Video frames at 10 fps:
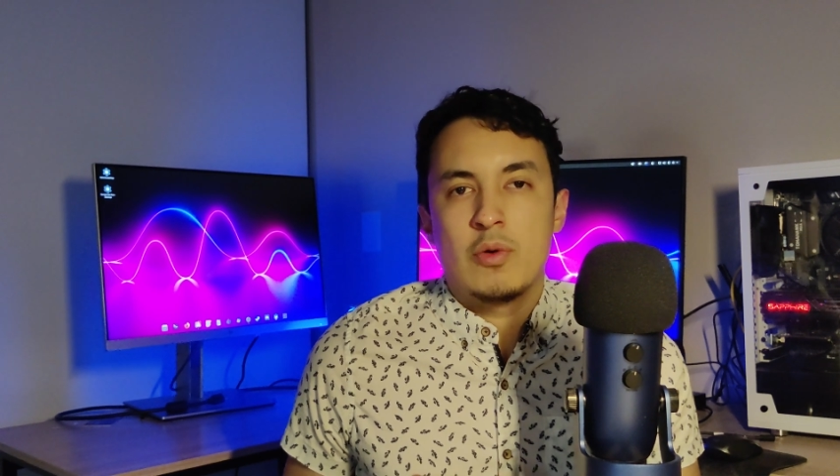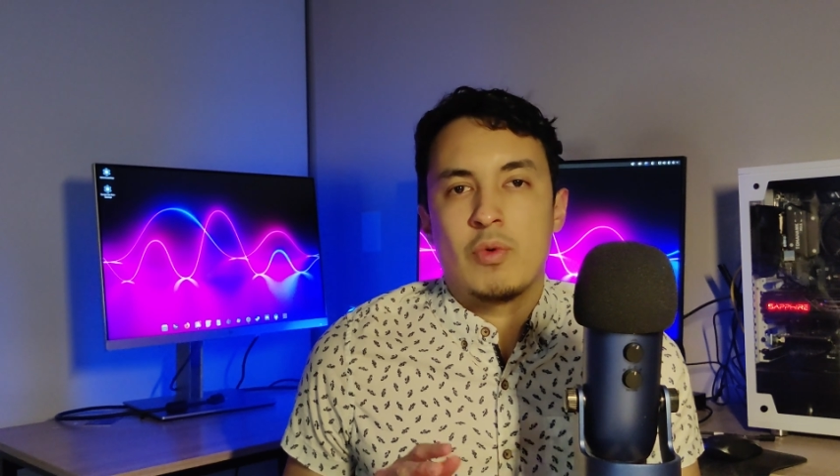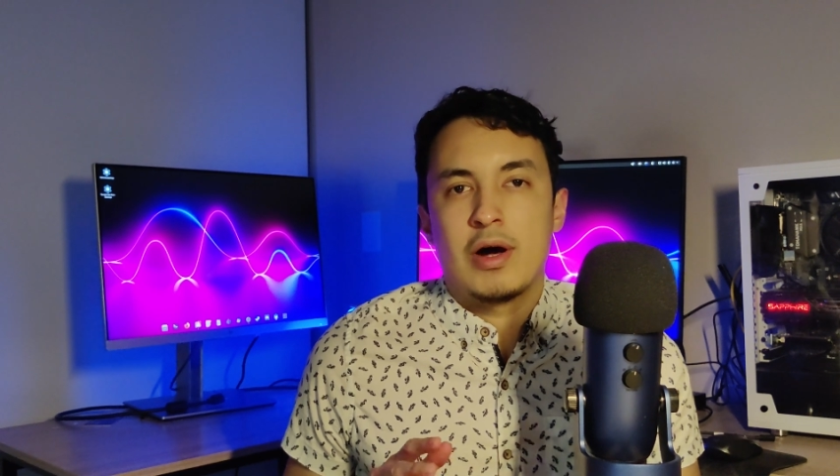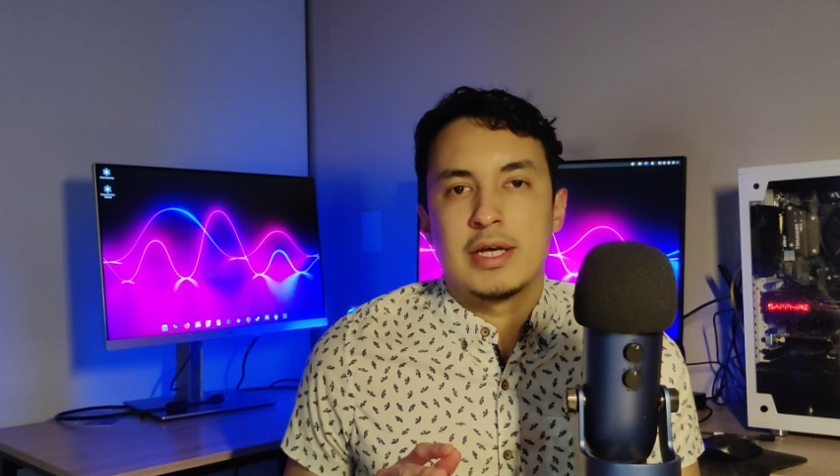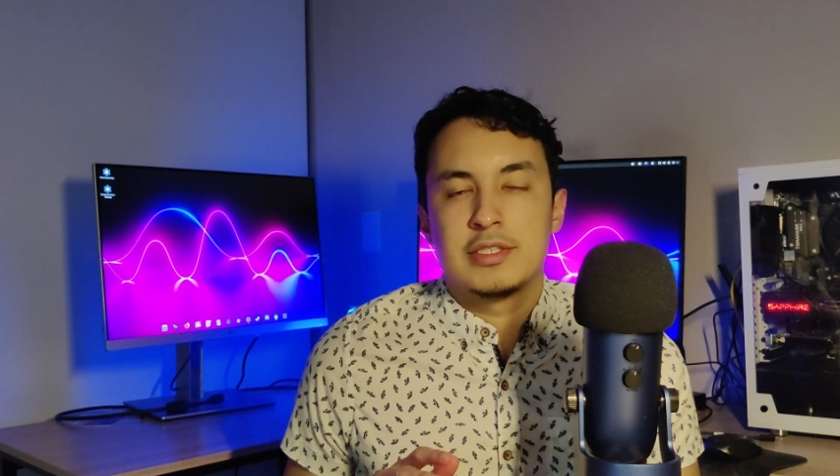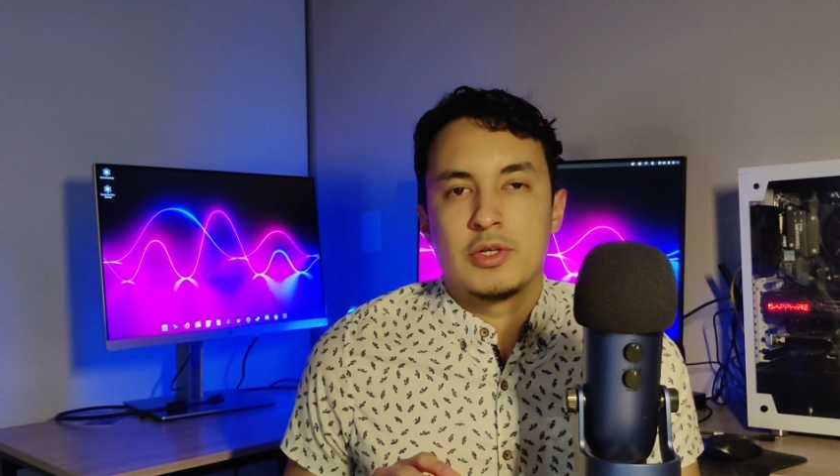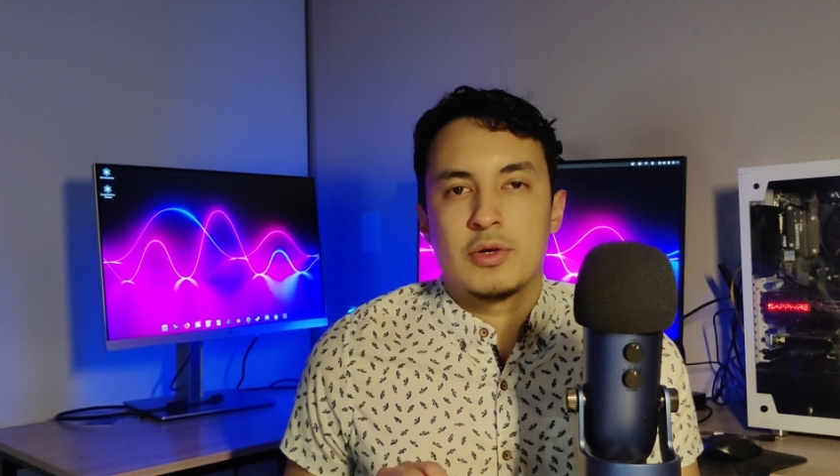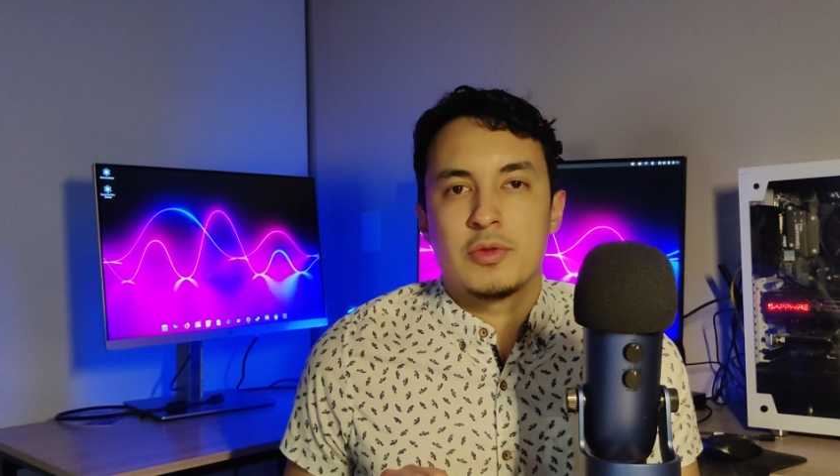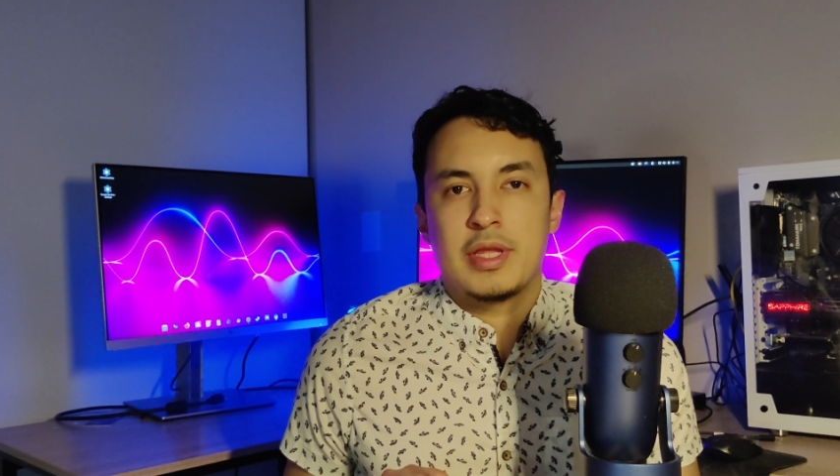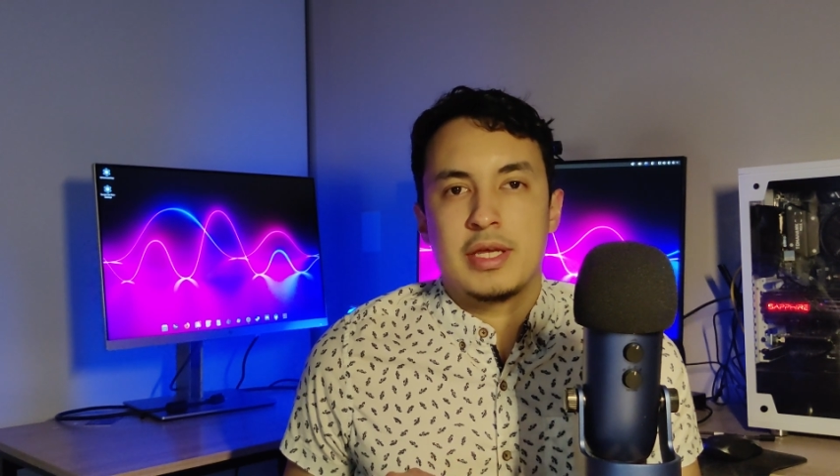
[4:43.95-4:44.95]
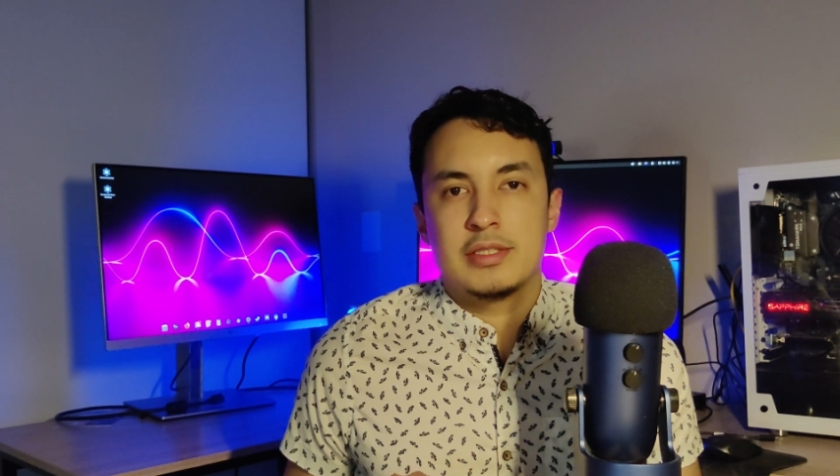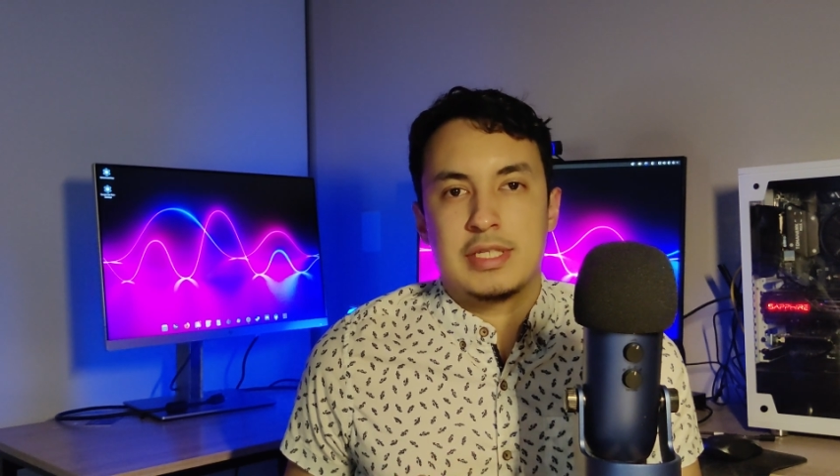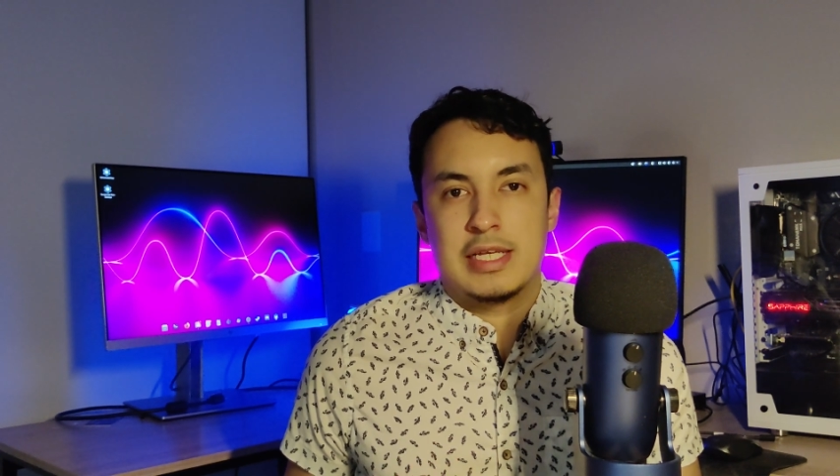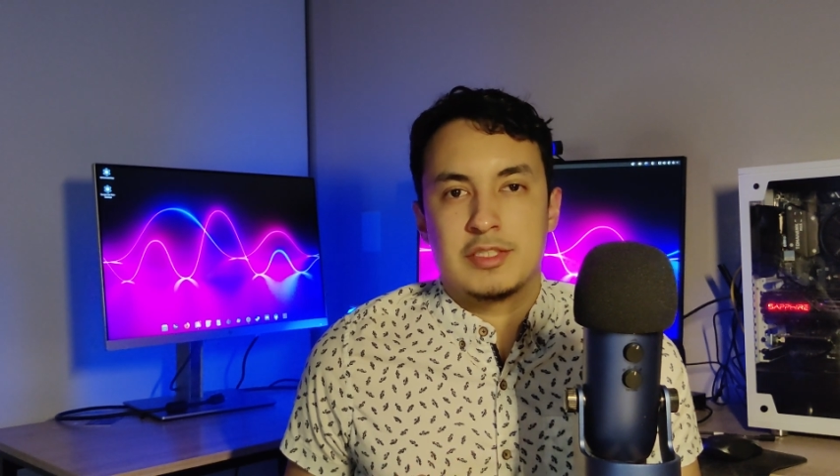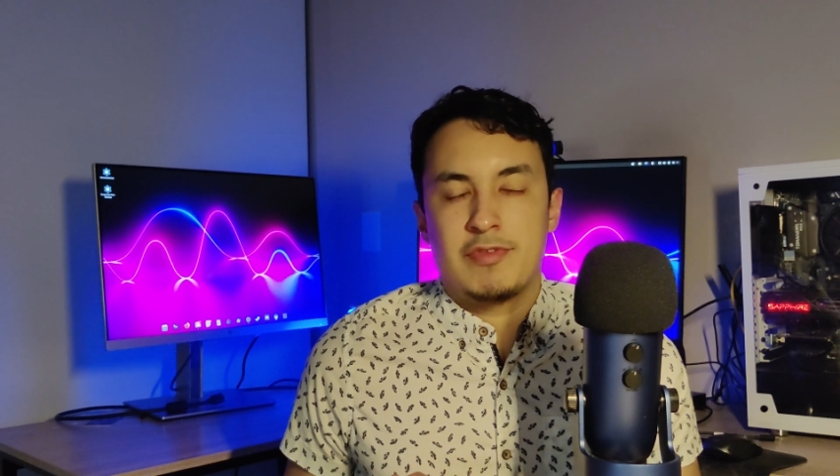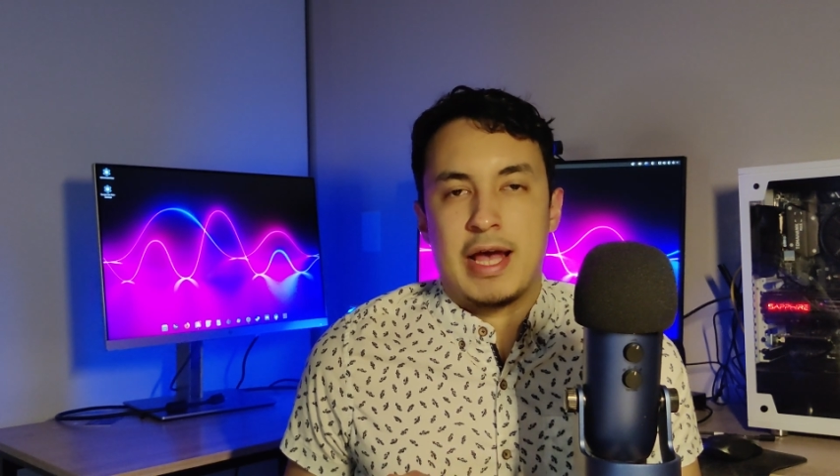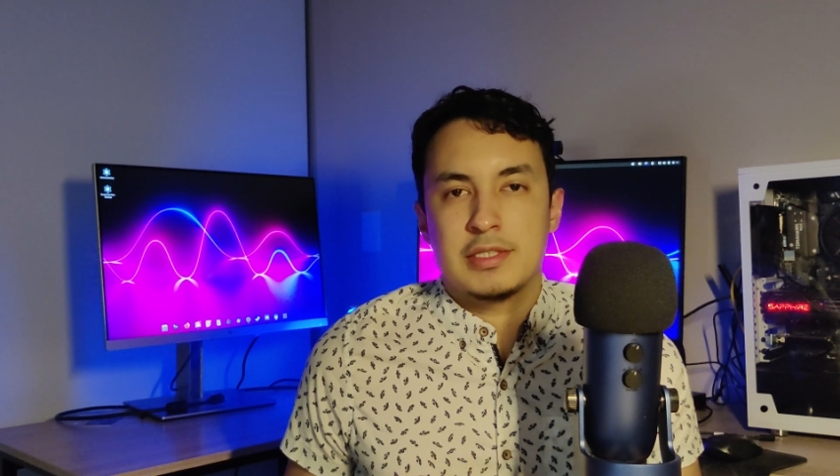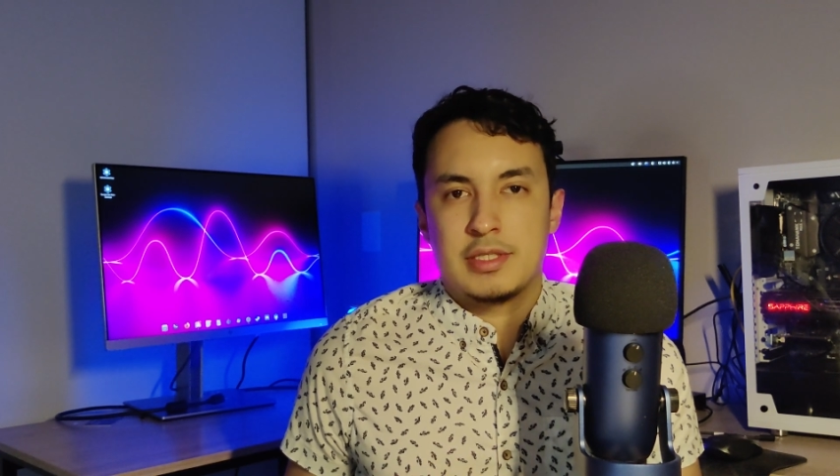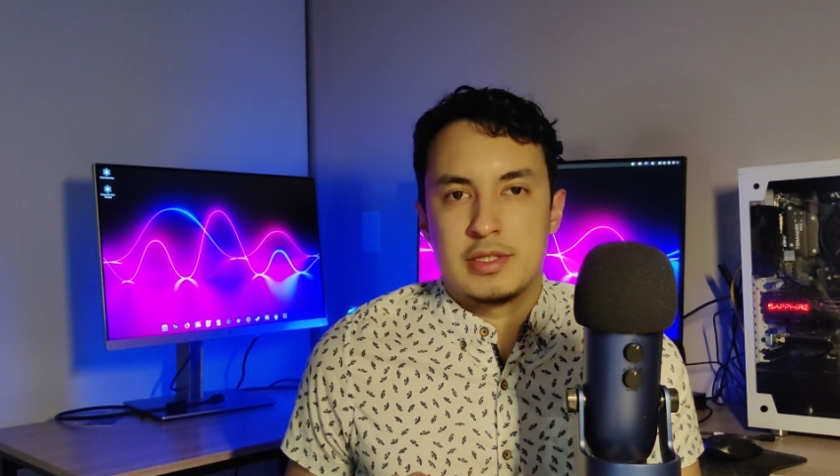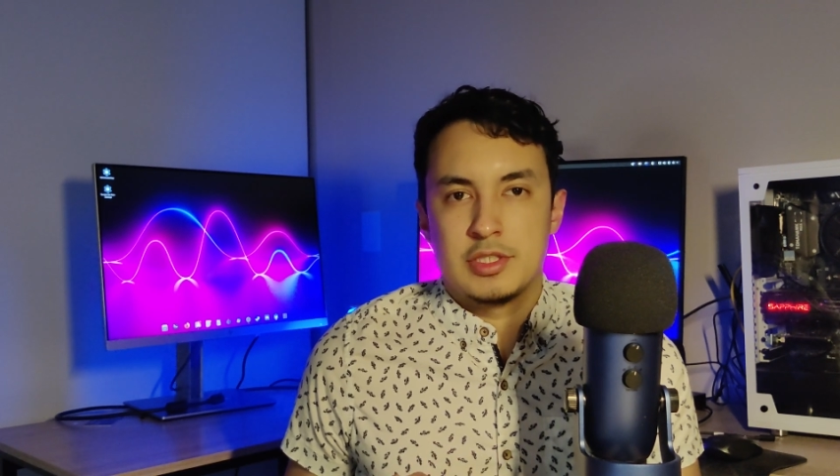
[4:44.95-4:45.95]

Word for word: And while I still don't think it's as fast